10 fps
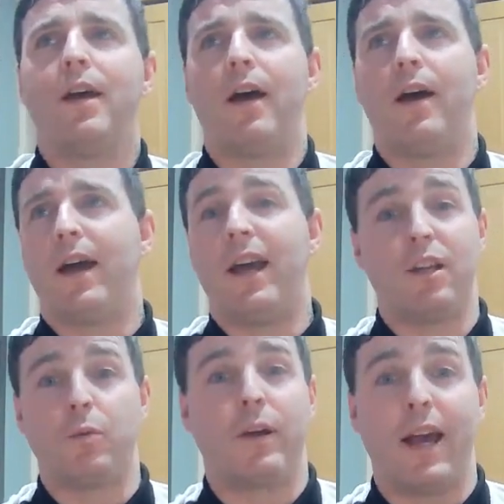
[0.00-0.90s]

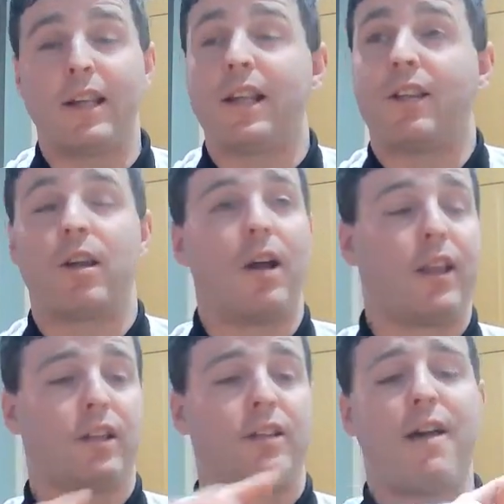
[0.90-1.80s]
It is what it is. So I
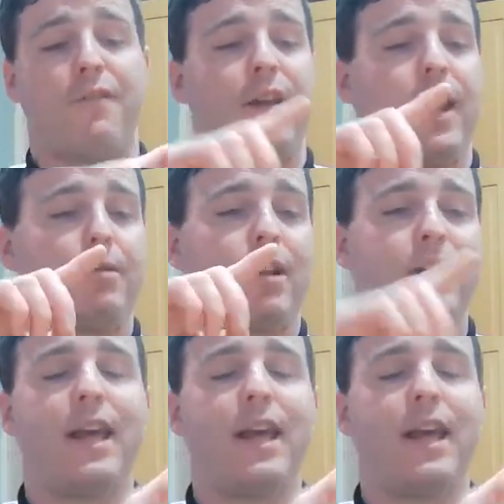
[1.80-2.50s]
think it's Nat Phillips,